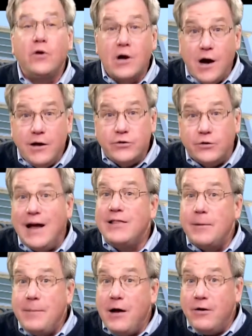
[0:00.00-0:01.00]
concert at
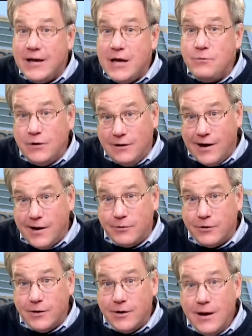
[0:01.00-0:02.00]
the Battle Kenwood
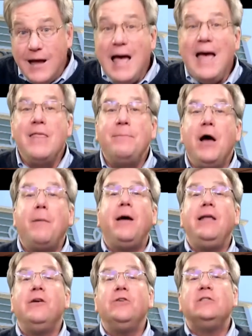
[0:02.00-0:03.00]
Library, and the Belmont
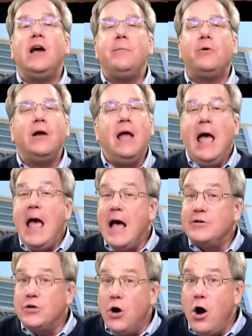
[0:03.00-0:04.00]
Hills Library
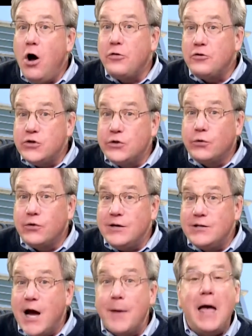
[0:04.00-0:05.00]
has an author story
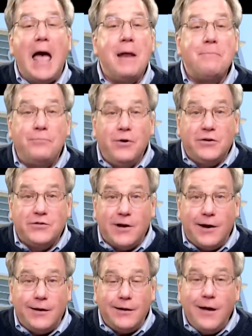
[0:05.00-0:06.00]
time and book
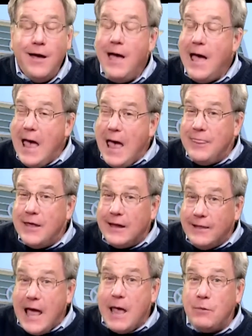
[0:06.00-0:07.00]
signing, and the
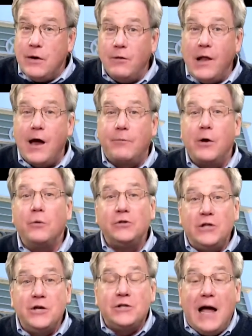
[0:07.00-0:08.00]
Gladwin Library will
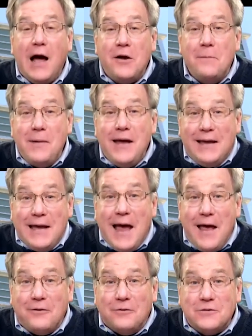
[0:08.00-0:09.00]
teach you how to make
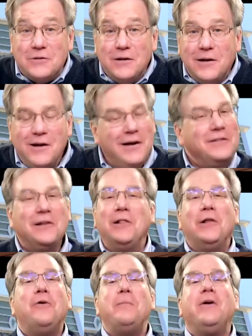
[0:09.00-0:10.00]
candles. The
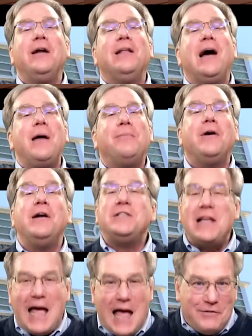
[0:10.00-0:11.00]
Lower Merion Libraries
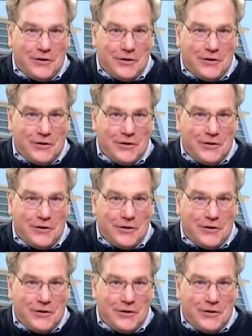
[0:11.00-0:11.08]
have it